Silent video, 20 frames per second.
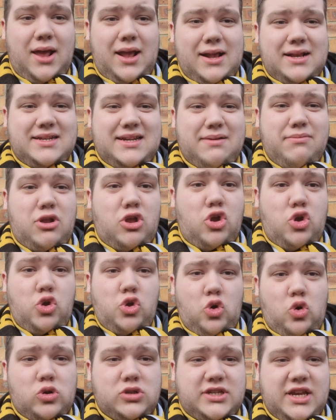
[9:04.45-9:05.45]
Just let me know who
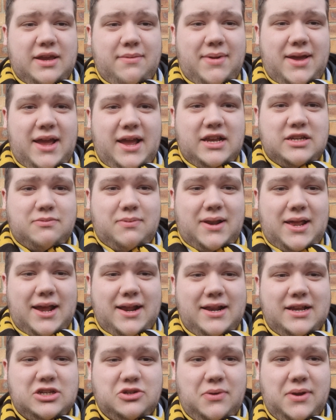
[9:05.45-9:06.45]
your team is
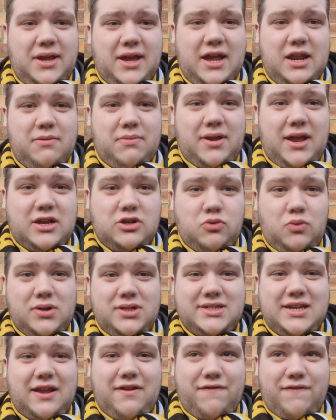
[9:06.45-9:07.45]
playing this weekend. But yes,
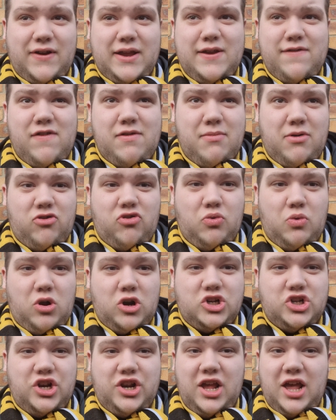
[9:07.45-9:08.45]
once again, thank you very much for
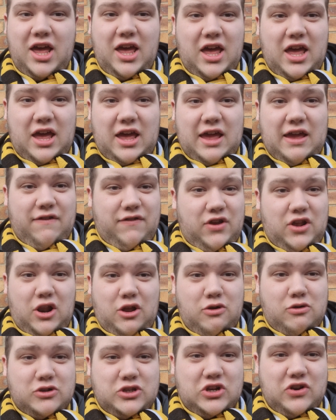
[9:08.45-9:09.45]
watching. If you're
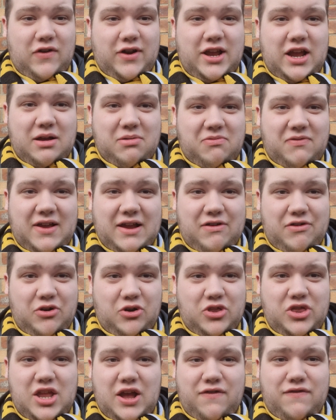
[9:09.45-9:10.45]
local to the Great Yarmouth area and
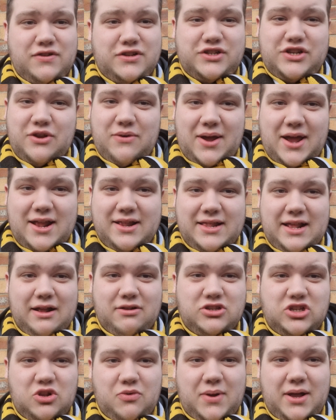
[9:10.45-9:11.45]
got nothing to do, head
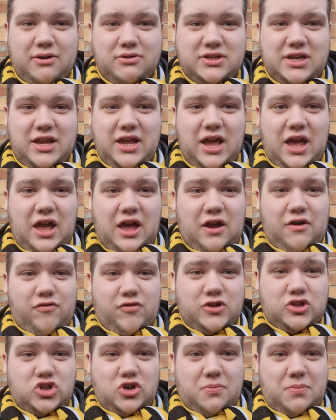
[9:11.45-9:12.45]
down to the Wellesley
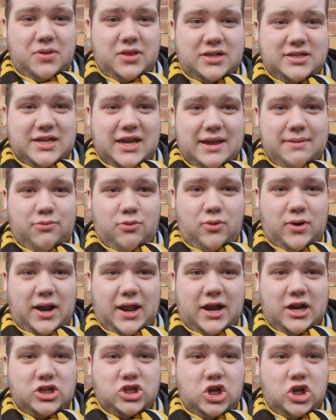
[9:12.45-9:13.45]
for a top-of-the-table
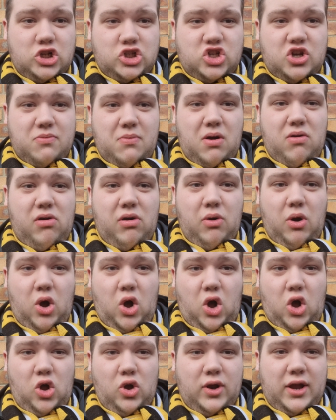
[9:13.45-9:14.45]
clash. Tomorrow,
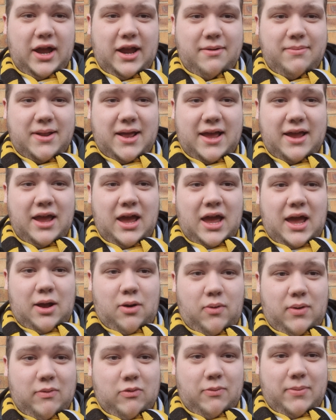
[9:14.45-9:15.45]
on game day,
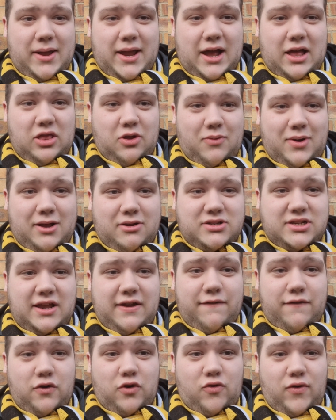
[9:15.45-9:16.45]
we will be at the Wellesley
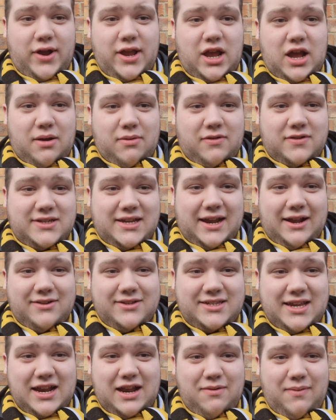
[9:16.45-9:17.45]
for Great Yarmouth Town,
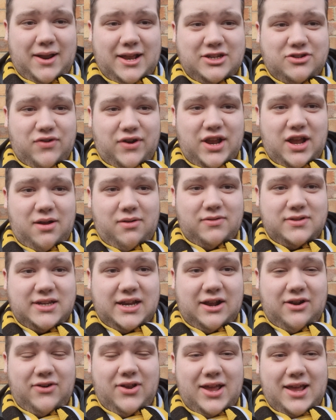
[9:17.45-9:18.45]
second place Great Yarmouth
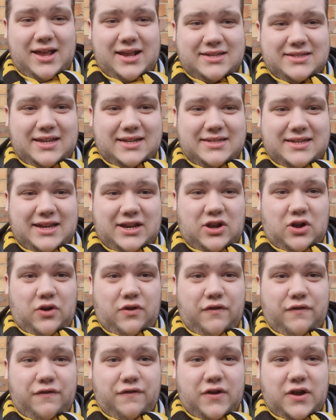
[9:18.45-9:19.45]
Town, as they take
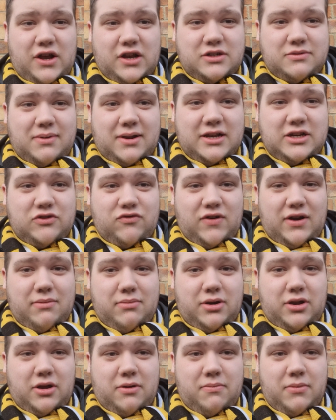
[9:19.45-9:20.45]
on first place
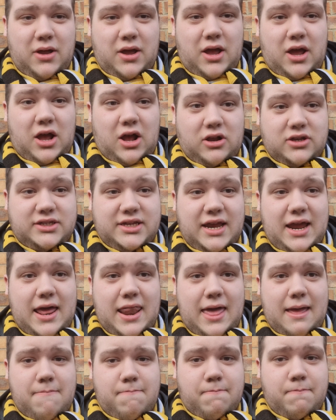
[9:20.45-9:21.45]
Framlingham. I'll see you
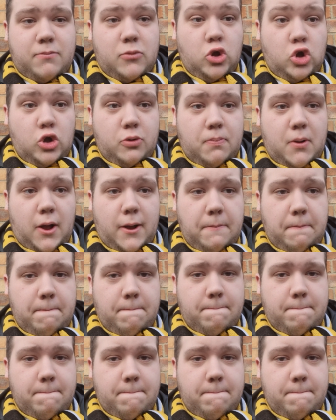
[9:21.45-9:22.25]
then. Goodbye.